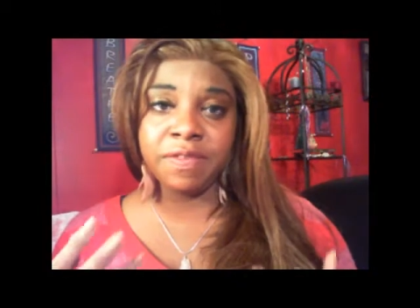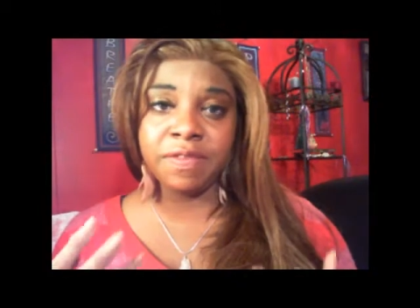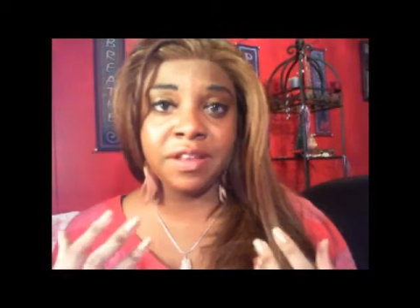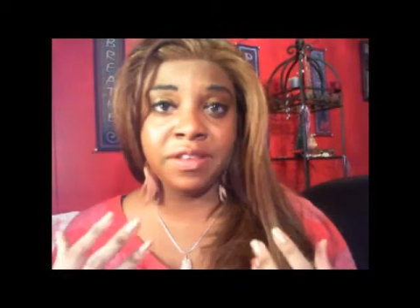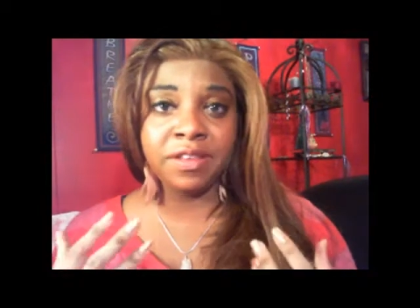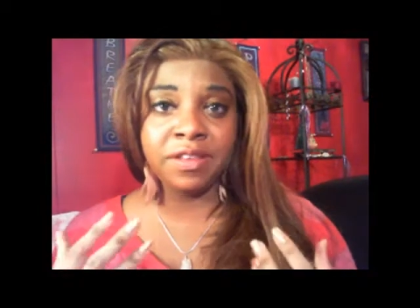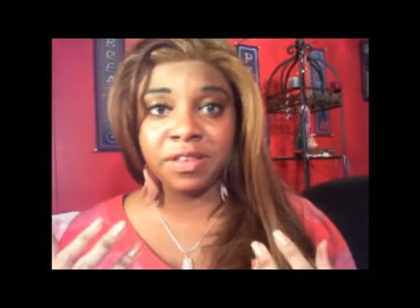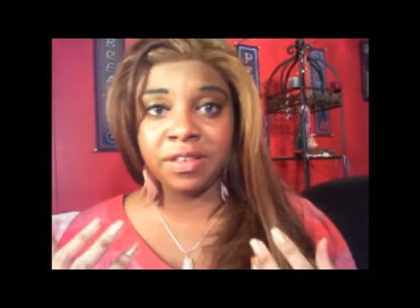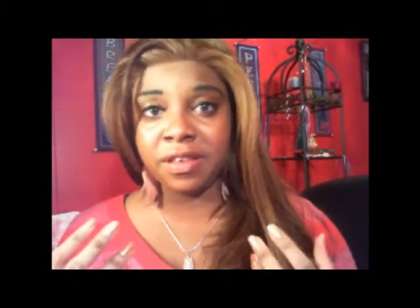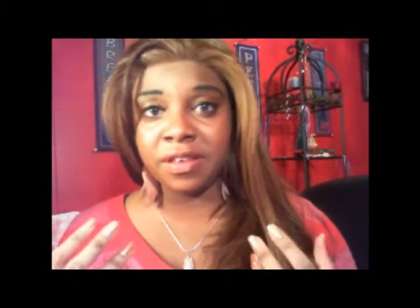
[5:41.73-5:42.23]

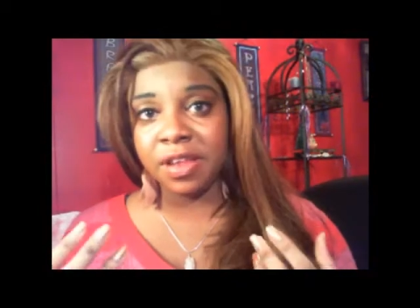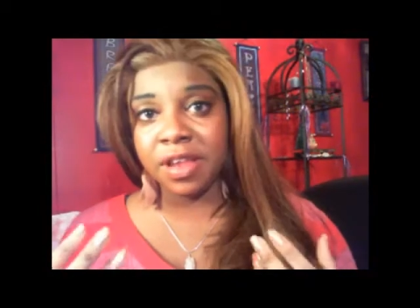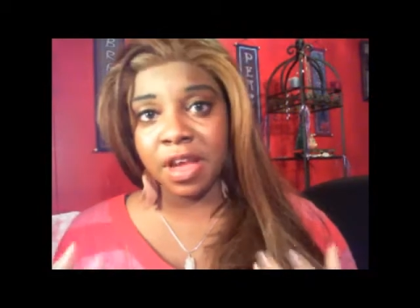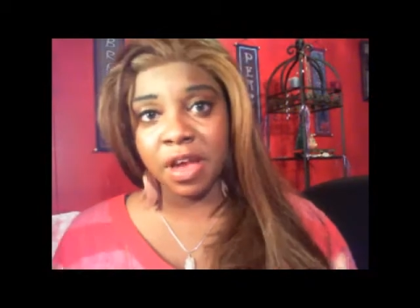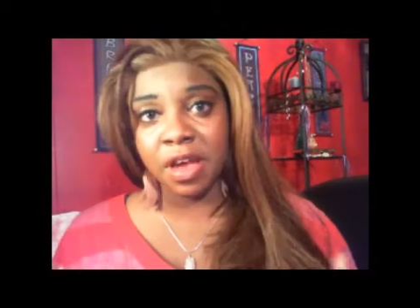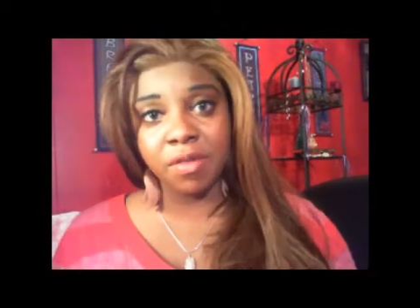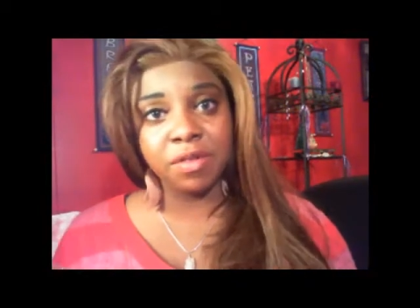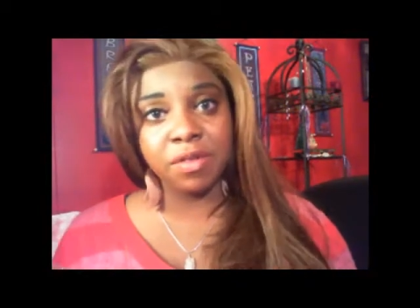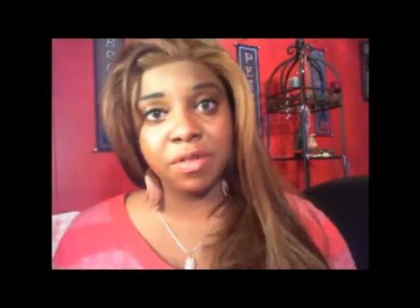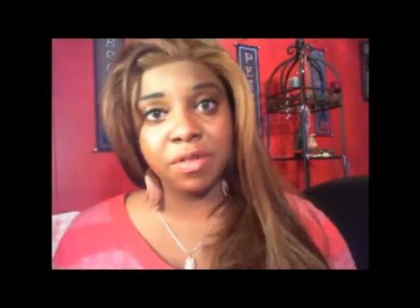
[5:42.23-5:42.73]
That's
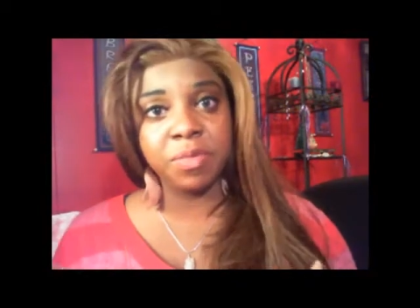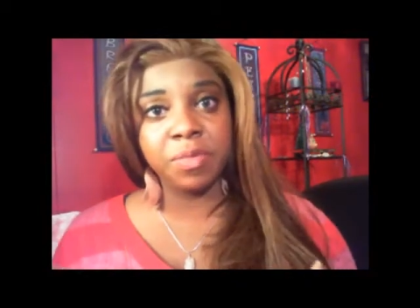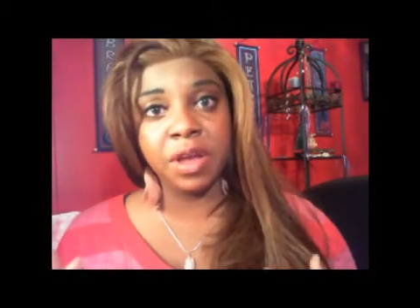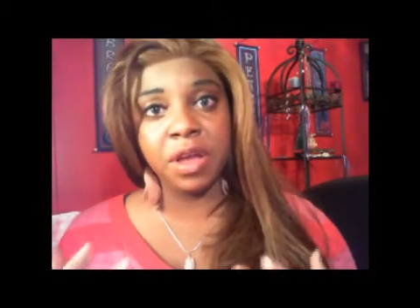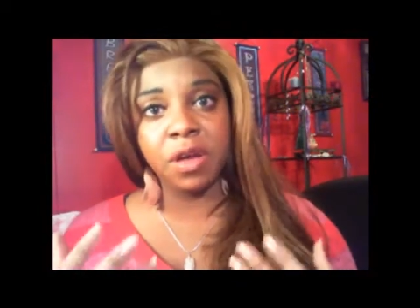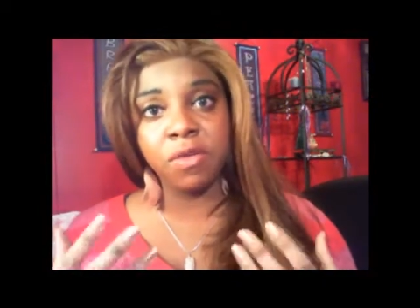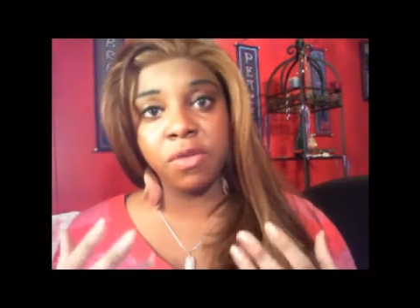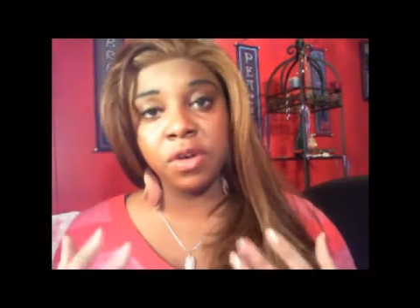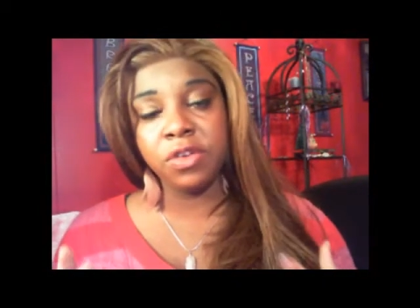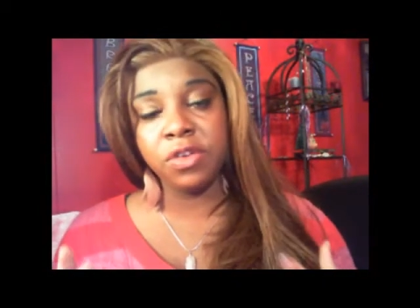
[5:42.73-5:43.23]
not what it's about.
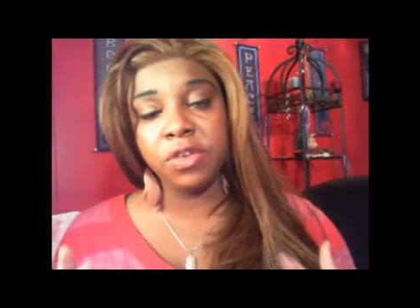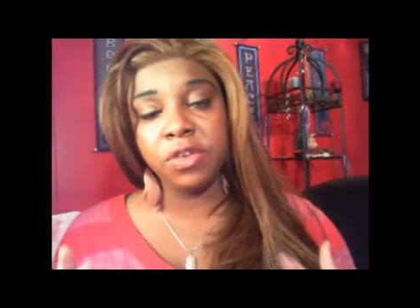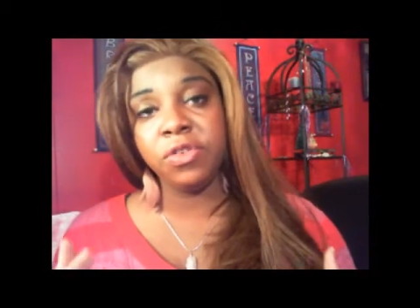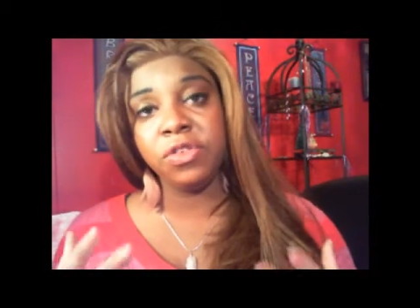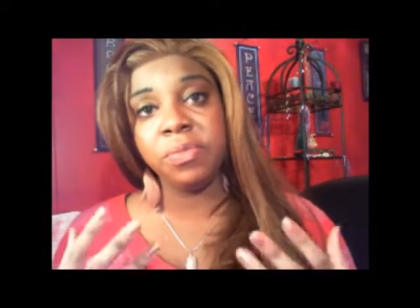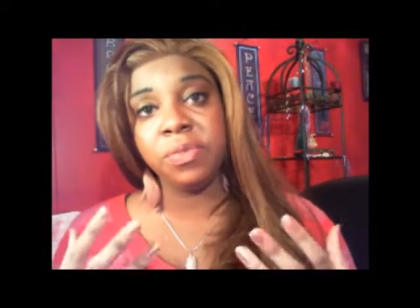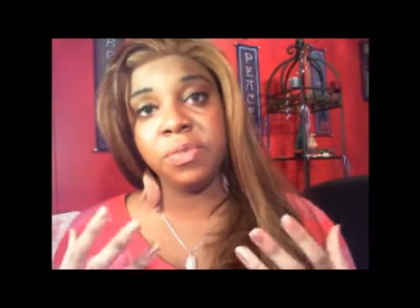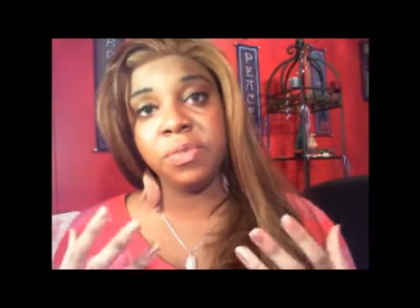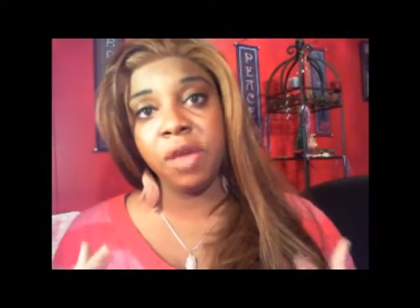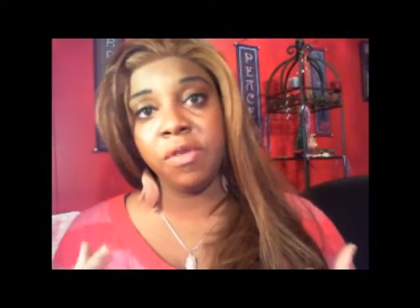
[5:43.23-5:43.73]
I want you
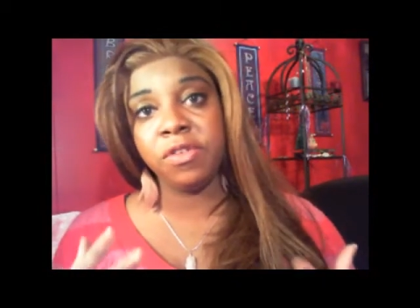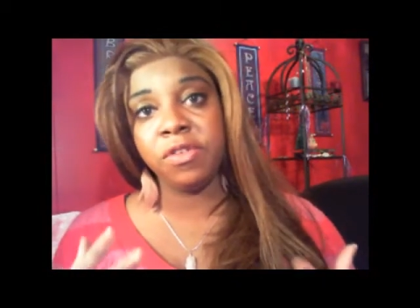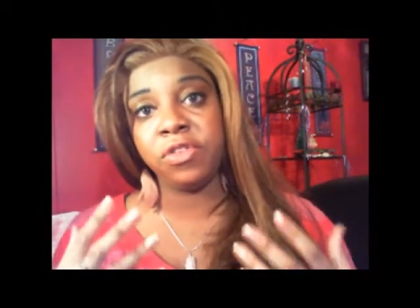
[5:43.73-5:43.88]
to be able